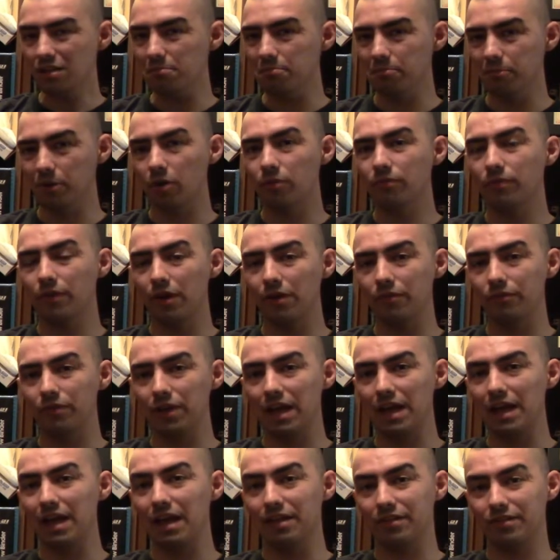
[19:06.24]
of
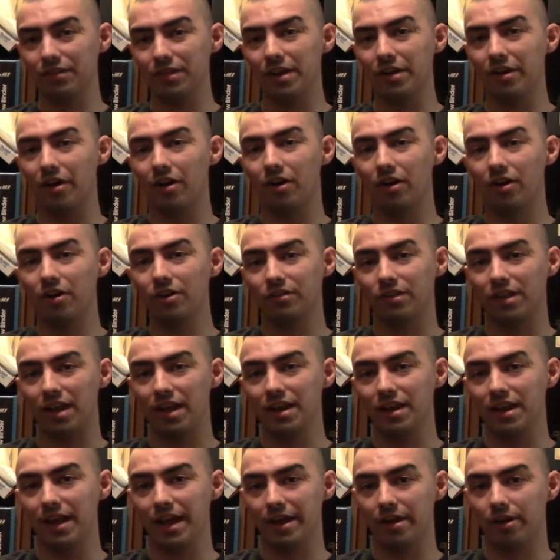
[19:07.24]
SARs
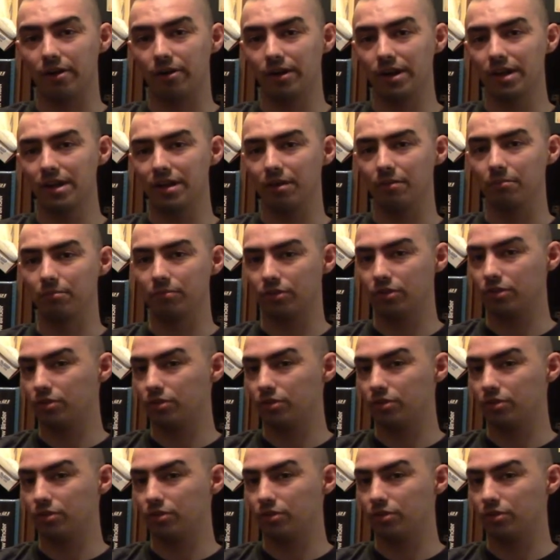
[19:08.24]
and ARMs,